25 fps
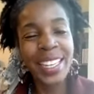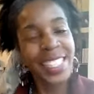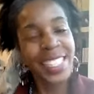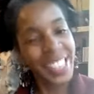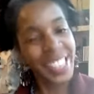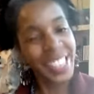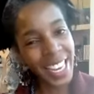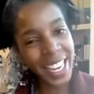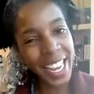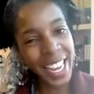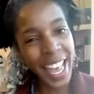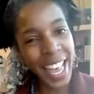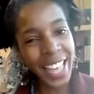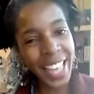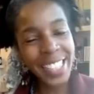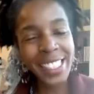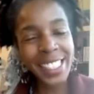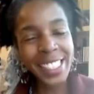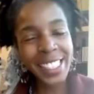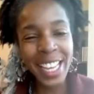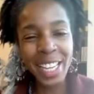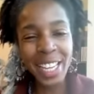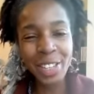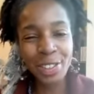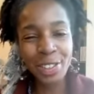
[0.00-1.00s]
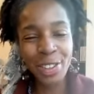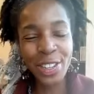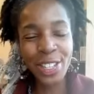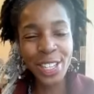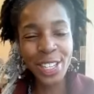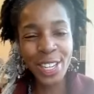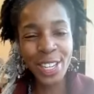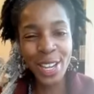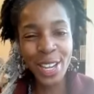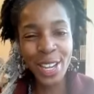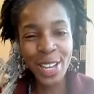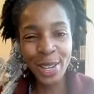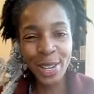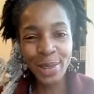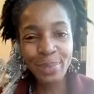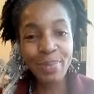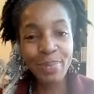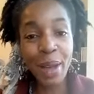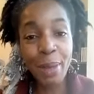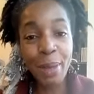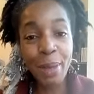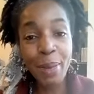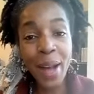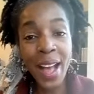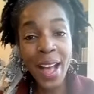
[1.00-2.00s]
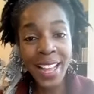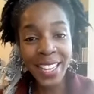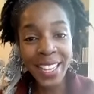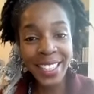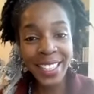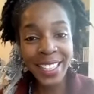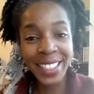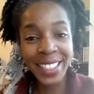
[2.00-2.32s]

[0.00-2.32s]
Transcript: Take care and stay true to you. Bye-bye.